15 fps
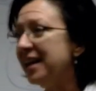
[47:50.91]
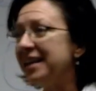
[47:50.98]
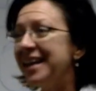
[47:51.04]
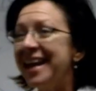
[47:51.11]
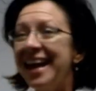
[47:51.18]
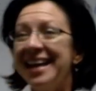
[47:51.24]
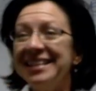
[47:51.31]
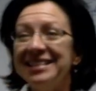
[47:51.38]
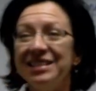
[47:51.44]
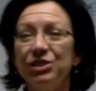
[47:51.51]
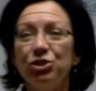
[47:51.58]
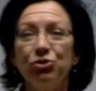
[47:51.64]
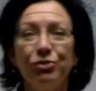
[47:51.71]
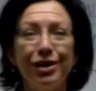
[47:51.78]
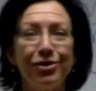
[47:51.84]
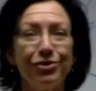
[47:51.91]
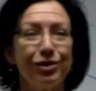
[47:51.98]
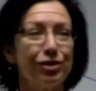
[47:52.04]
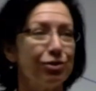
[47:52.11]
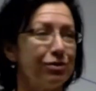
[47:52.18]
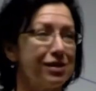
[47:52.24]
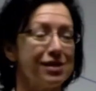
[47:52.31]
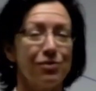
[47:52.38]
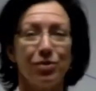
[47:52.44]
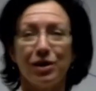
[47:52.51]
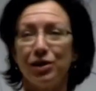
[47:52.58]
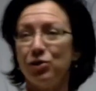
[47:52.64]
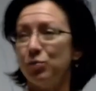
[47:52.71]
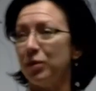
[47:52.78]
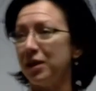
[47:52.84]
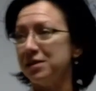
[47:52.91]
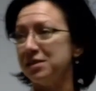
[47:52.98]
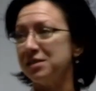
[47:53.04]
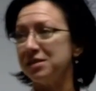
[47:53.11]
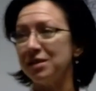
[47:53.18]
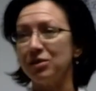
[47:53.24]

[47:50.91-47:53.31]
And did you know that there was somebody who buys